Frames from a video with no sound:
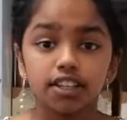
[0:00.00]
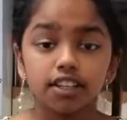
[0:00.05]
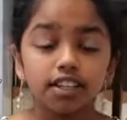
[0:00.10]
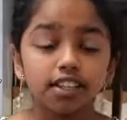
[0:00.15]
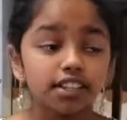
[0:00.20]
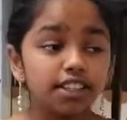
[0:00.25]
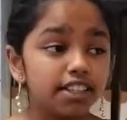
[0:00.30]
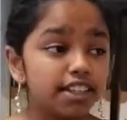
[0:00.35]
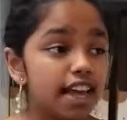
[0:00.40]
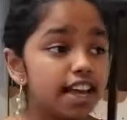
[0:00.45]

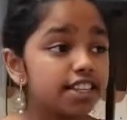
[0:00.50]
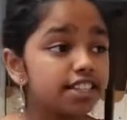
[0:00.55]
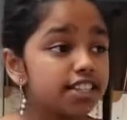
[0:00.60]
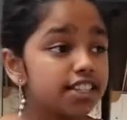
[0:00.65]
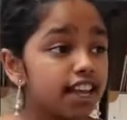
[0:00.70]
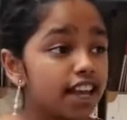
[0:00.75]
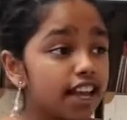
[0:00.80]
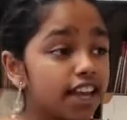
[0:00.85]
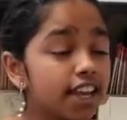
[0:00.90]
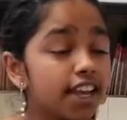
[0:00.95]
The next
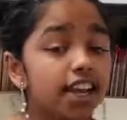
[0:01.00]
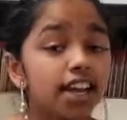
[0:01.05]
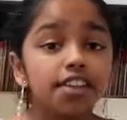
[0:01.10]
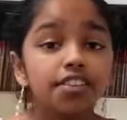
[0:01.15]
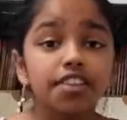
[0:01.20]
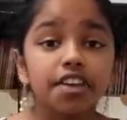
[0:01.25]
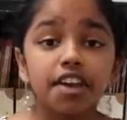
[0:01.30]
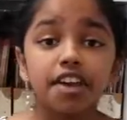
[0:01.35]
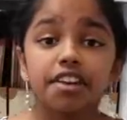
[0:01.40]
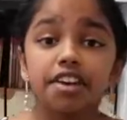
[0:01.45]
day,
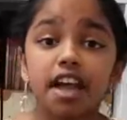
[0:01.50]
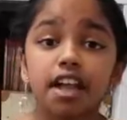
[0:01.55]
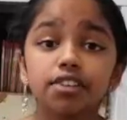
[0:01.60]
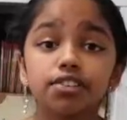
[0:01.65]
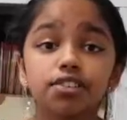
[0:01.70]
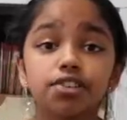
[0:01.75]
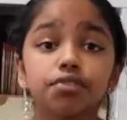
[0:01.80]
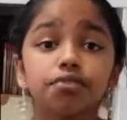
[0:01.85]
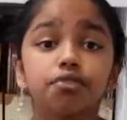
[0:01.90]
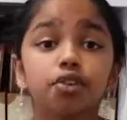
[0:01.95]
they
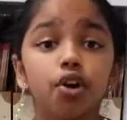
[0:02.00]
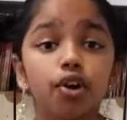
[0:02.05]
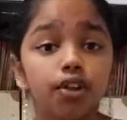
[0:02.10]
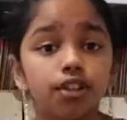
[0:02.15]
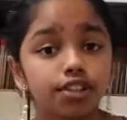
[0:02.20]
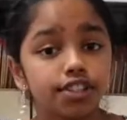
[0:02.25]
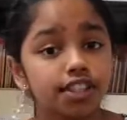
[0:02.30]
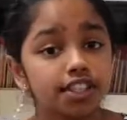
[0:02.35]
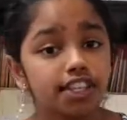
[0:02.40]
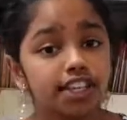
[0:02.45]
announced the
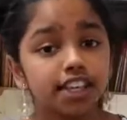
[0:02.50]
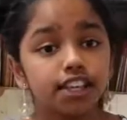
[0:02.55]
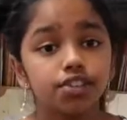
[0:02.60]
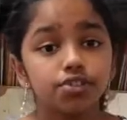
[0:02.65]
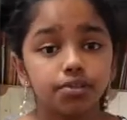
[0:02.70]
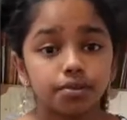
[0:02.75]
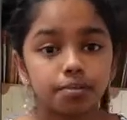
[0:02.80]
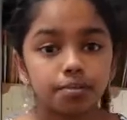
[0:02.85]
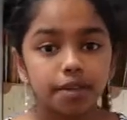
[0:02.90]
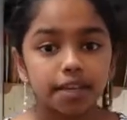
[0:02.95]
roles the kids
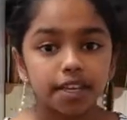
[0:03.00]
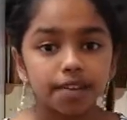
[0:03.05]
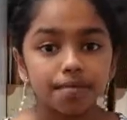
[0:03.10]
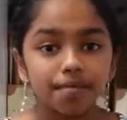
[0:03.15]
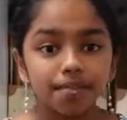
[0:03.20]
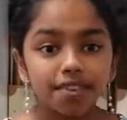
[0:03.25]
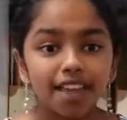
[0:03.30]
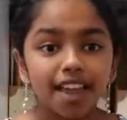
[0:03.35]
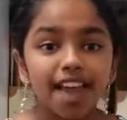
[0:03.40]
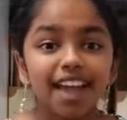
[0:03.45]
would be.
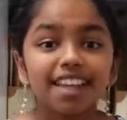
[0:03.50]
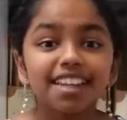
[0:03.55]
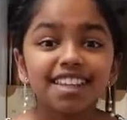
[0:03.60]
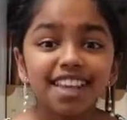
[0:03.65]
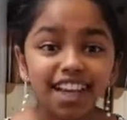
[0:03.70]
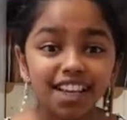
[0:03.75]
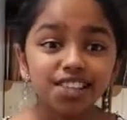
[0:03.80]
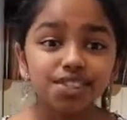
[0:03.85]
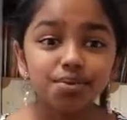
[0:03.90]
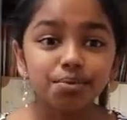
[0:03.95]
And
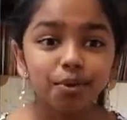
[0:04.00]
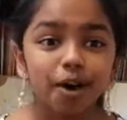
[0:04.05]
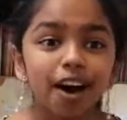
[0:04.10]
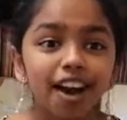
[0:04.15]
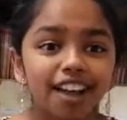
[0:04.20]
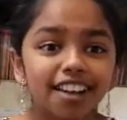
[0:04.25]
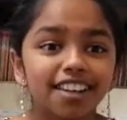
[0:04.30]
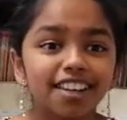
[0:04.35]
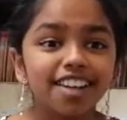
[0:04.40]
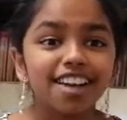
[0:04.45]
guess
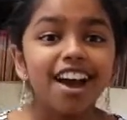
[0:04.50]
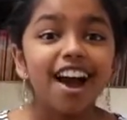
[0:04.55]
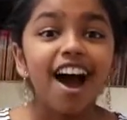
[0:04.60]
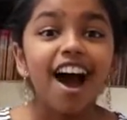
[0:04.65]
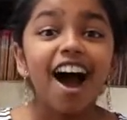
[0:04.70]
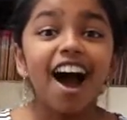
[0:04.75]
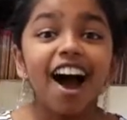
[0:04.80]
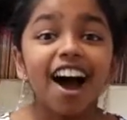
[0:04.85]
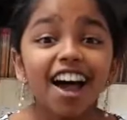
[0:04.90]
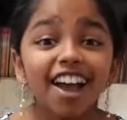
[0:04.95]
what?
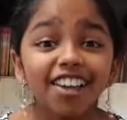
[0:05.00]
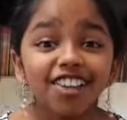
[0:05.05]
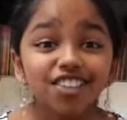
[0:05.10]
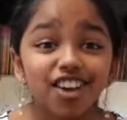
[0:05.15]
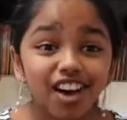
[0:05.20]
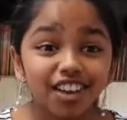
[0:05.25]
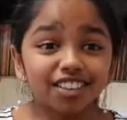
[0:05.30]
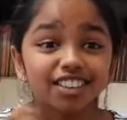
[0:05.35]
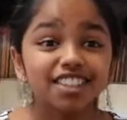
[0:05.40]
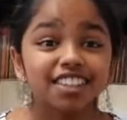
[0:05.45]
I
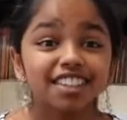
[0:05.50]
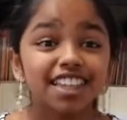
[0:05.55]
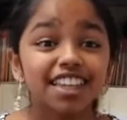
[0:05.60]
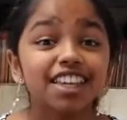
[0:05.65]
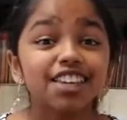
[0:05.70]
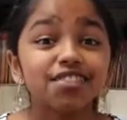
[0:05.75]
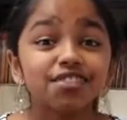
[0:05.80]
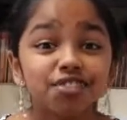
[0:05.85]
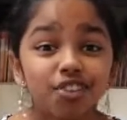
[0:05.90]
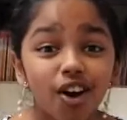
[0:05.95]
got the
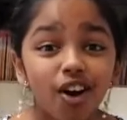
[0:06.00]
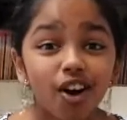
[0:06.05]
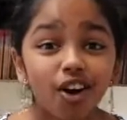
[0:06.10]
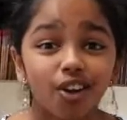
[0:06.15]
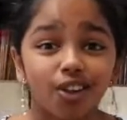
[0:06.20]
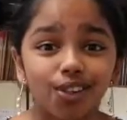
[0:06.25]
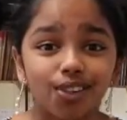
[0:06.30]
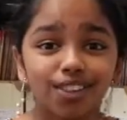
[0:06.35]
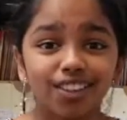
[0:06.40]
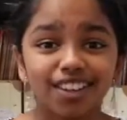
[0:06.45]
lead
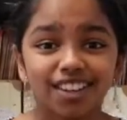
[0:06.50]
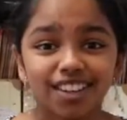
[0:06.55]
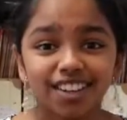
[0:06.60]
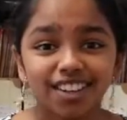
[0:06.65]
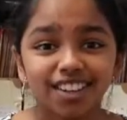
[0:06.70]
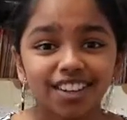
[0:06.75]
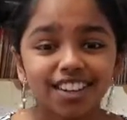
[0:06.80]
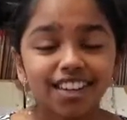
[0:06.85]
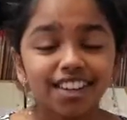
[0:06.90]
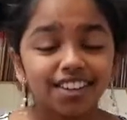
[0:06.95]
role.
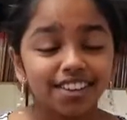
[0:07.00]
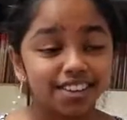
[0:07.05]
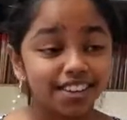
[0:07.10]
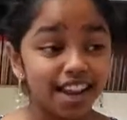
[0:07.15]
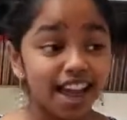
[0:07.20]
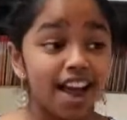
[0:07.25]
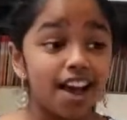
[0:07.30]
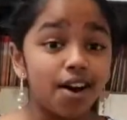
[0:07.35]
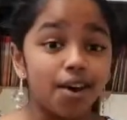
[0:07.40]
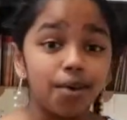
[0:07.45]

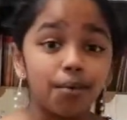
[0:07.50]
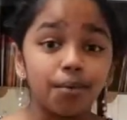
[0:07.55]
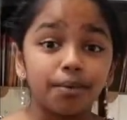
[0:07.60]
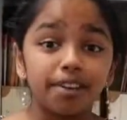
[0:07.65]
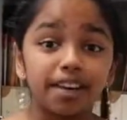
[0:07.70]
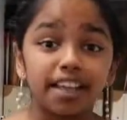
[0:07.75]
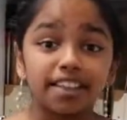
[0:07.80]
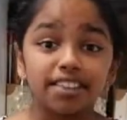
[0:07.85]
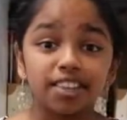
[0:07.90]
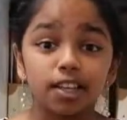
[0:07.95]
Now, when
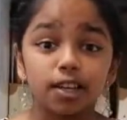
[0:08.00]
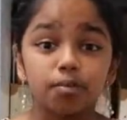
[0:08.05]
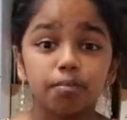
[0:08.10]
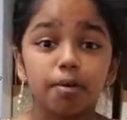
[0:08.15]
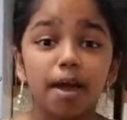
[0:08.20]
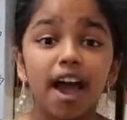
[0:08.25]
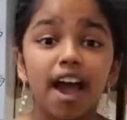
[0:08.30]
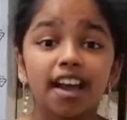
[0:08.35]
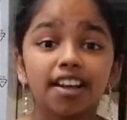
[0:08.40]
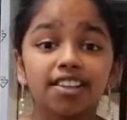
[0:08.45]
I think
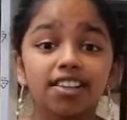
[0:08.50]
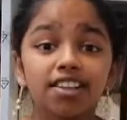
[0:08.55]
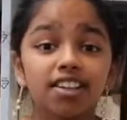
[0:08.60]
back,